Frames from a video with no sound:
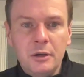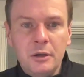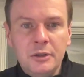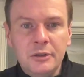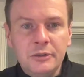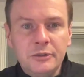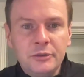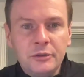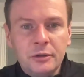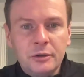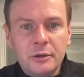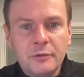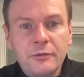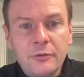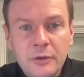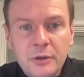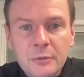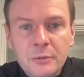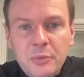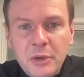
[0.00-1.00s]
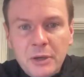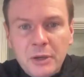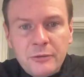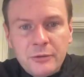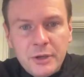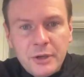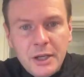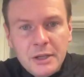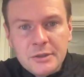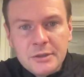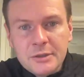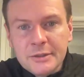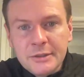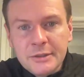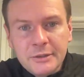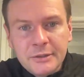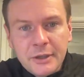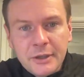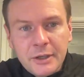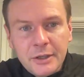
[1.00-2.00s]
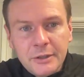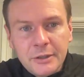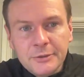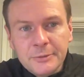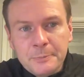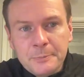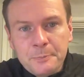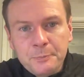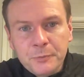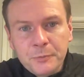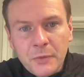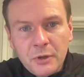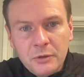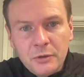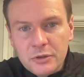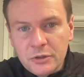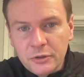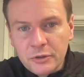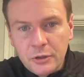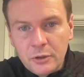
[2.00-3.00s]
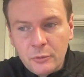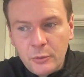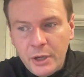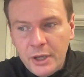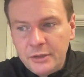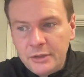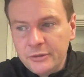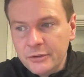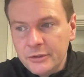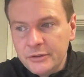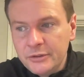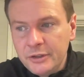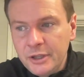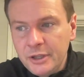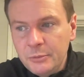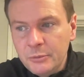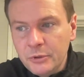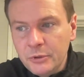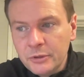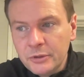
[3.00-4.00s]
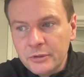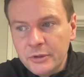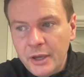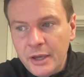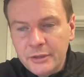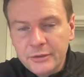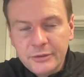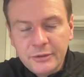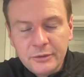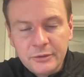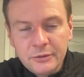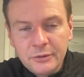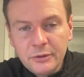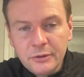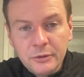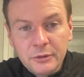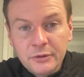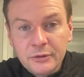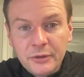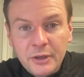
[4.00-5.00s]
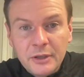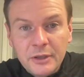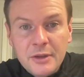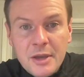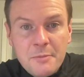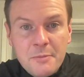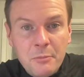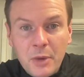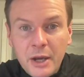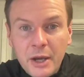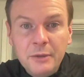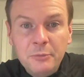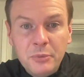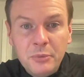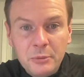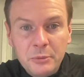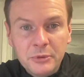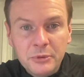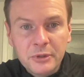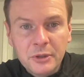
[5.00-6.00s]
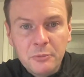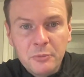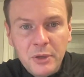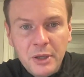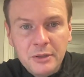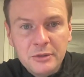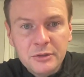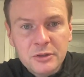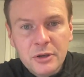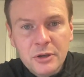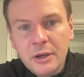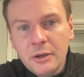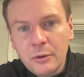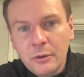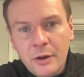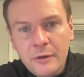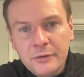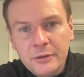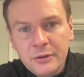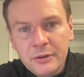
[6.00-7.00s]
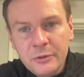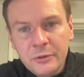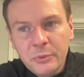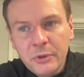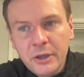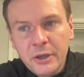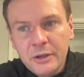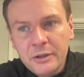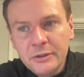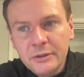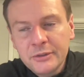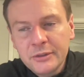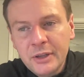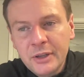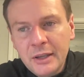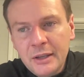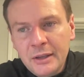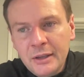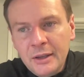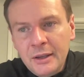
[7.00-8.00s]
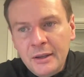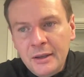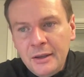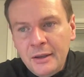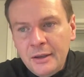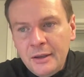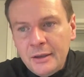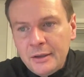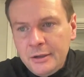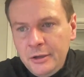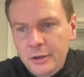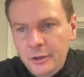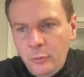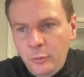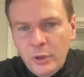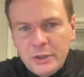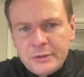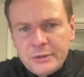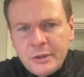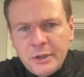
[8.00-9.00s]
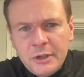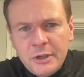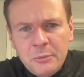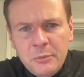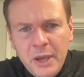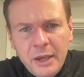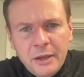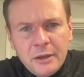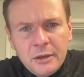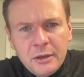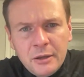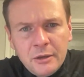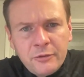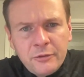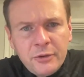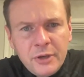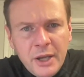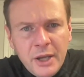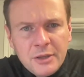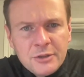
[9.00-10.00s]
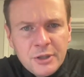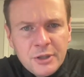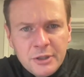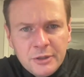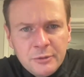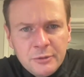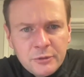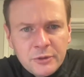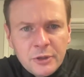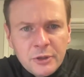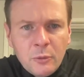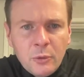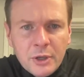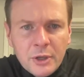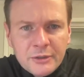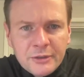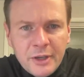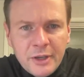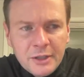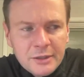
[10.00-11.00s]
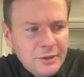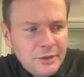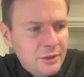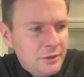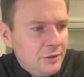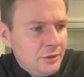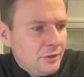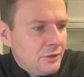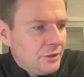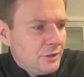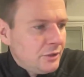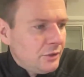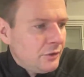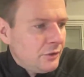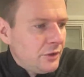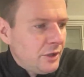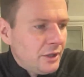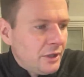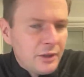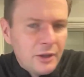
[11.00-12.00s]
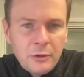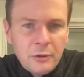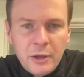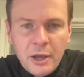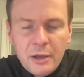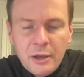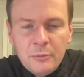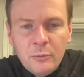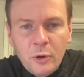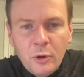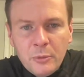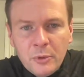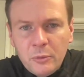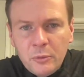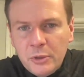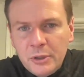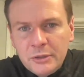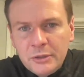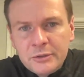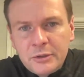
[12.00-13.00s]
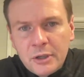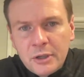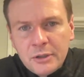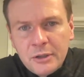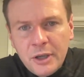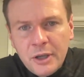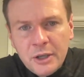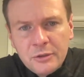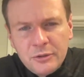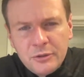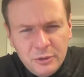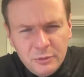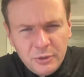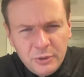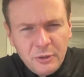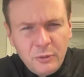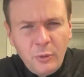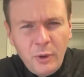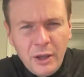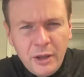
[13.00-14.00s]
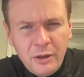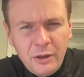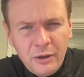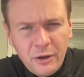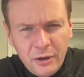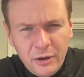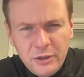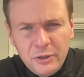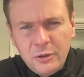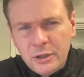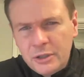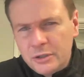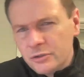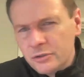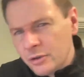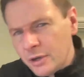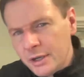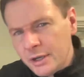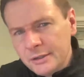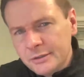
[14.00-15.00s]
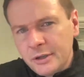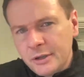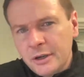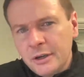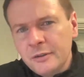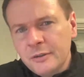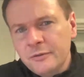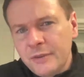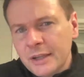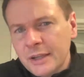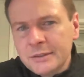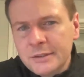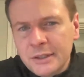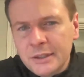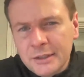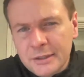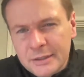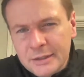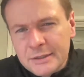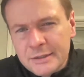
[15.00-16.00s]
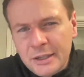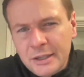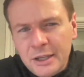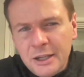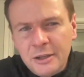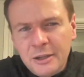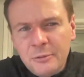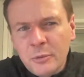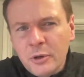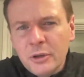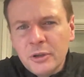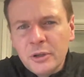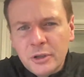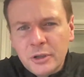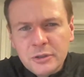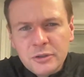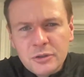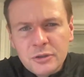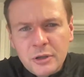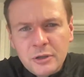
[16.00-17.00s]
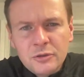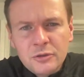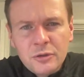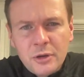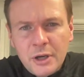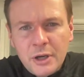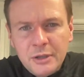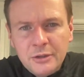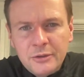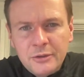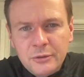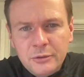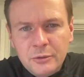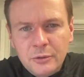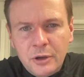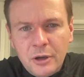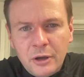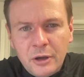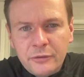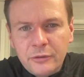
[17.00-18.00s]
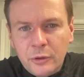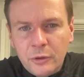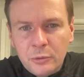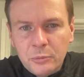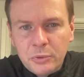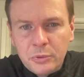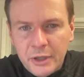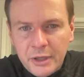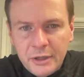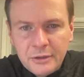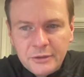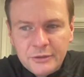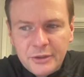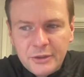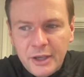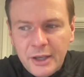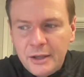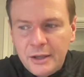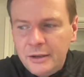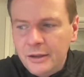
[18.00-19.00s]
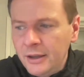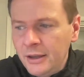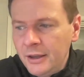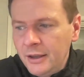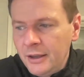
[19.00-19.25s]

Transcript: is your big free agency signings? Are you just going to wait till the team looks like they might be able to compete to try and go after these players? What's going to make a free agent who's going to want to sign a 10-year deal think that, okay, the moment we start not doing well, are you going to try and start investing in this team, or are you going to start trying to offload players again?